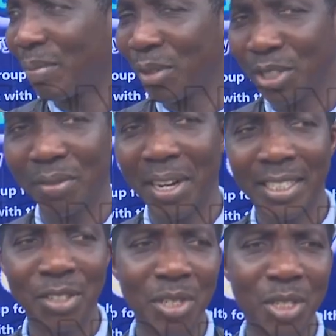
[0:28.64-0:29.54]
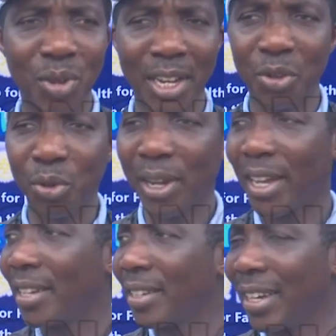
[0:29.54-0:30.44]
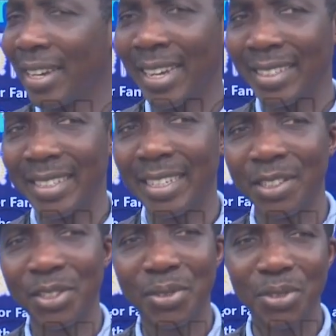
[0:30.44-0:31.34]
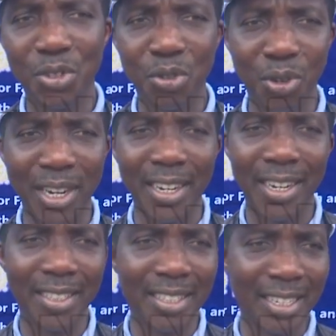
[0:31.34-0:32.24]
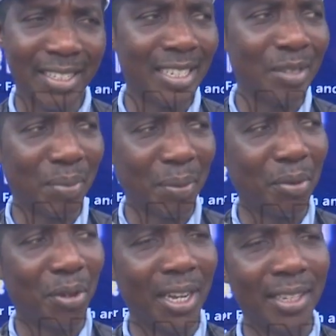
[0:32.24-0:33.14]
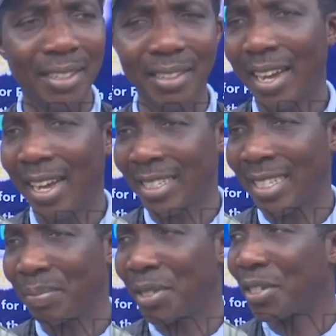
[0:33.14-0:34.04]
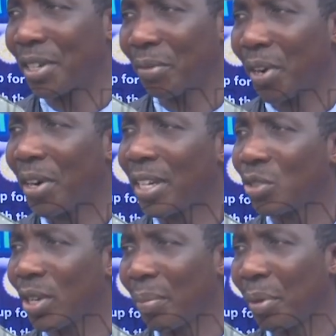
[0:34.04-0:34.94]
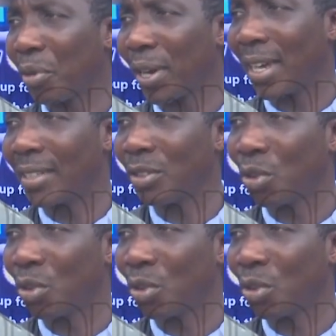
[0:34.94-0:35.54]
Most of the activities we are doing doing uh, entails screening and testing people and accepting referrals so that people can